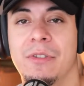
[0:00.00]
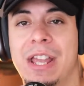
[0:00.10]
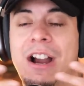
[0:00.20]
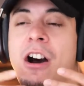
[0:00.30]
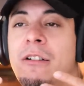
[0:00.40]

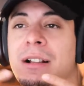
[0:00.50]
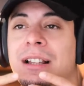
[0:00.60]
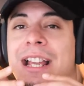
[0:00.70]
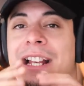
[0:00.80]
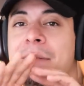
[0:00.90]
They are
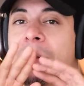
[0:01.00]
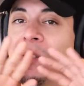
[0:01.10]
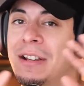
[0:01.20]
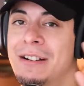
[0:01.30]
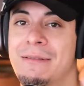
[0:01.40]
related,
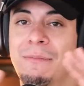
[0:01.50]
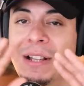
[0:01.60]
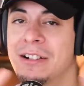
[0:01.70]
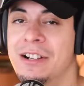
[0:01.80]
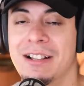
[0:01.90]
but they're
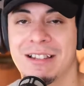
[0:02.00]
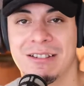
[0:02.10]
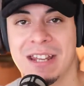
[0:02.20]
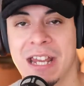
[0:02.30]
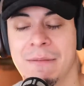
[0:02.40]
not the
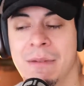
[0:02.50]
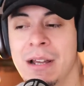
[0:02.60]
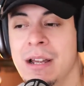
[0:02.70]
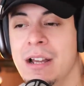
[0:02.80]
same.